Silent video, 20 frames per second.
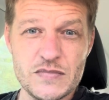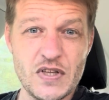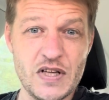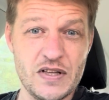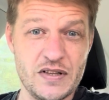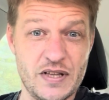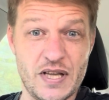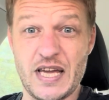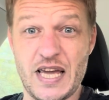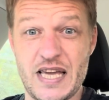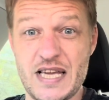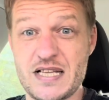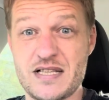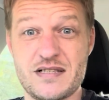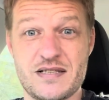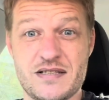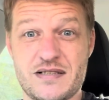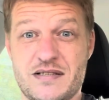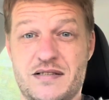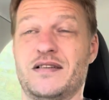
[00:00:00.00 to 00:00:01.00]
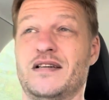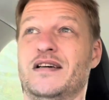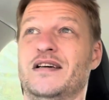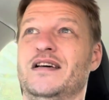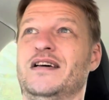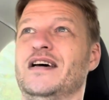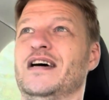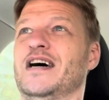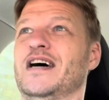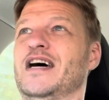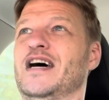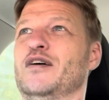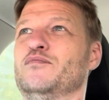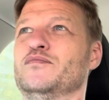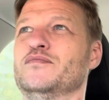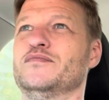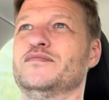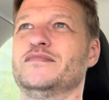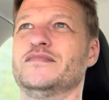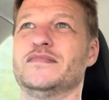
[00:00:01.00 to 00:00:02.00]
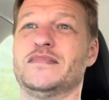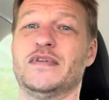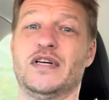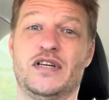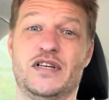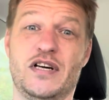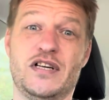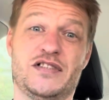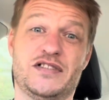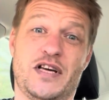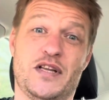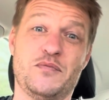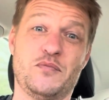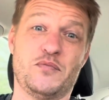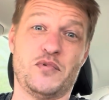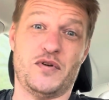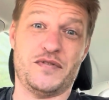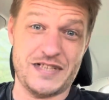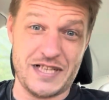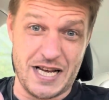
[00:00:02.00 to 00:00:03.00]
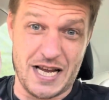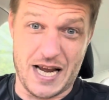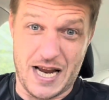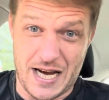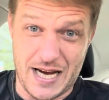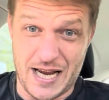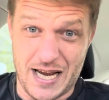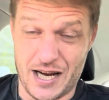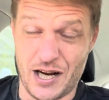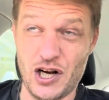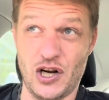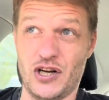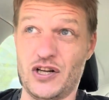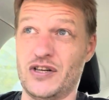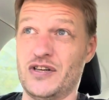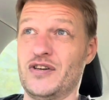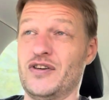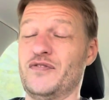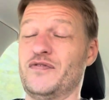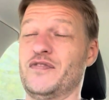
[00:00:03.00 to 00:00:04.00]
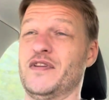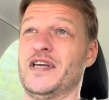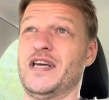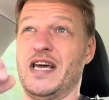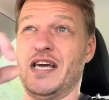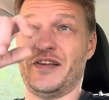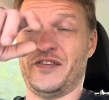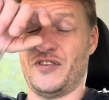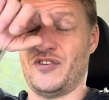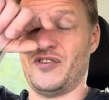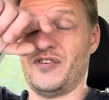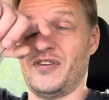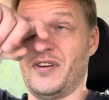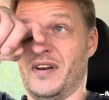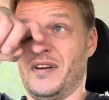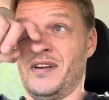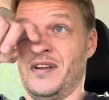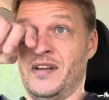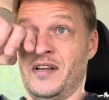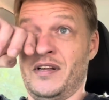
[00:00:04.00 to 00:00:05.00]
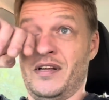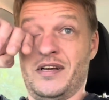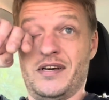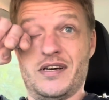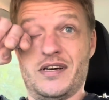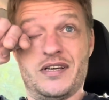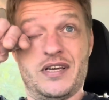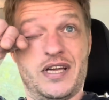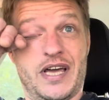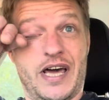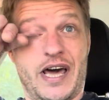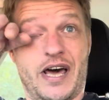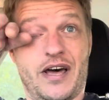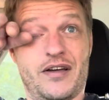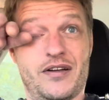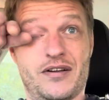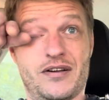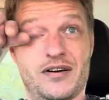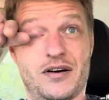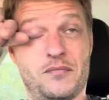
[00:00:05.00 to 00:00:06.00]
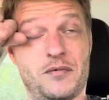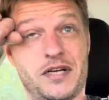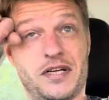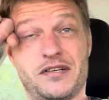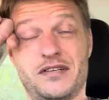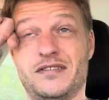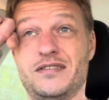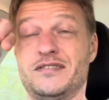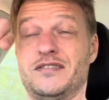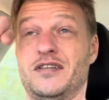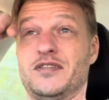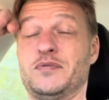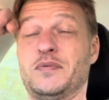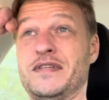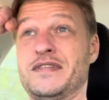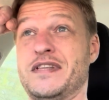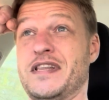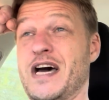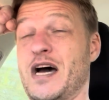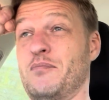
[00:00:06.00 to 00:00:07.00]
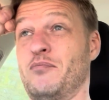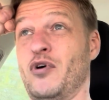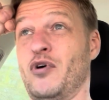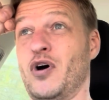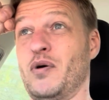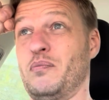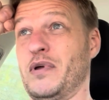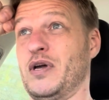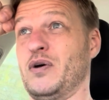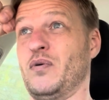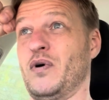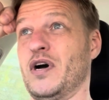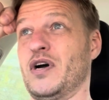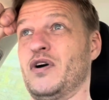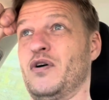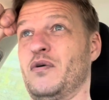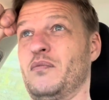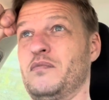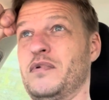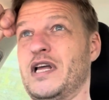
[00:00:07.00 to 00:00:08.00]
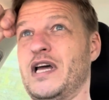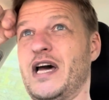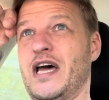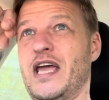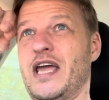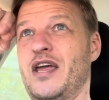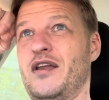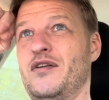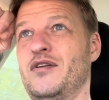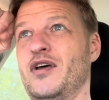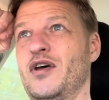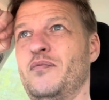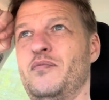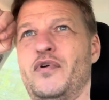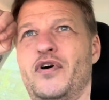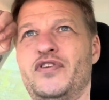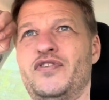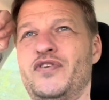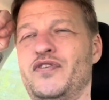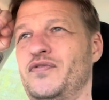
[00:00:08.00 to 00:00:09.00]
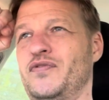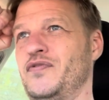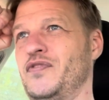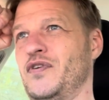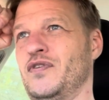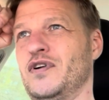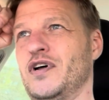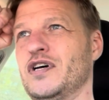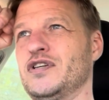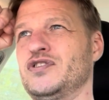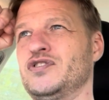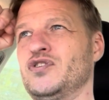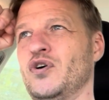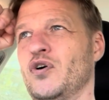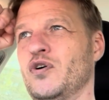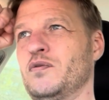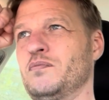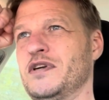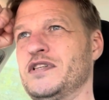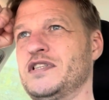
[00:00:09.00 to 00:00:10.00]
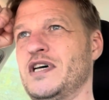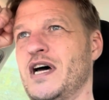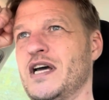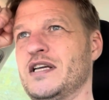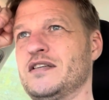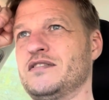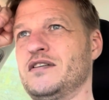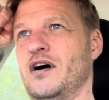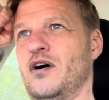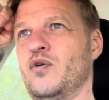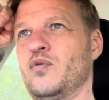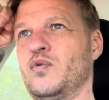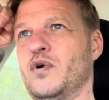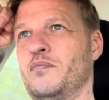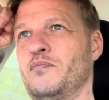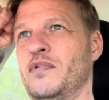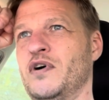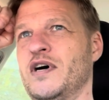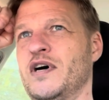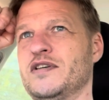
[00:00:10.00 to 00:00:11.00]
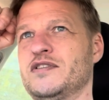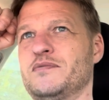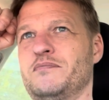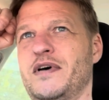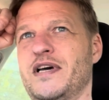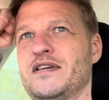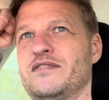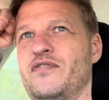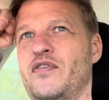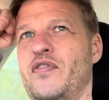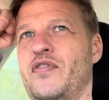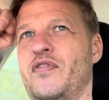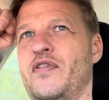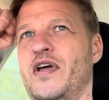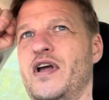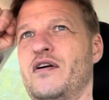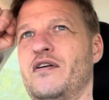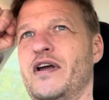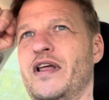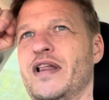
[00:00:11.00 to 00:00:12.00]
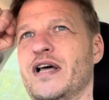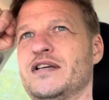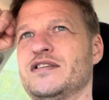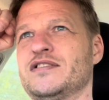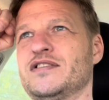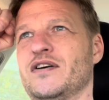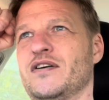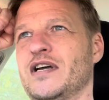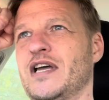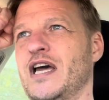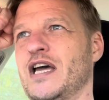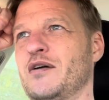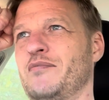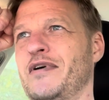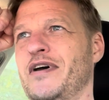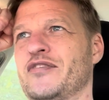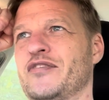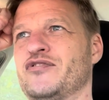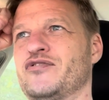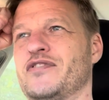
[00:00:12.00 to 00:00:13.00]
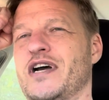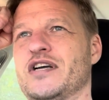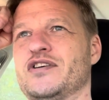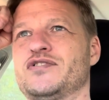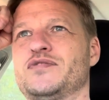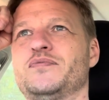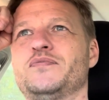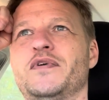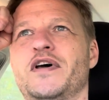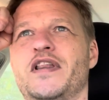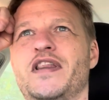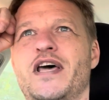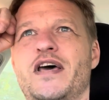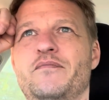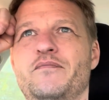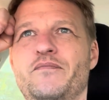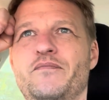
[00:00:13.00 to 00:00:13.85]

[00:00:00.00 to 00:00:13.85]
the Geats, a southern province in England of the Geats, and yeah, I mean, I suppose that might be quite complicated, but I do feel like dogma takes hold. One person makes a theory, they start getting a bit of traction with it.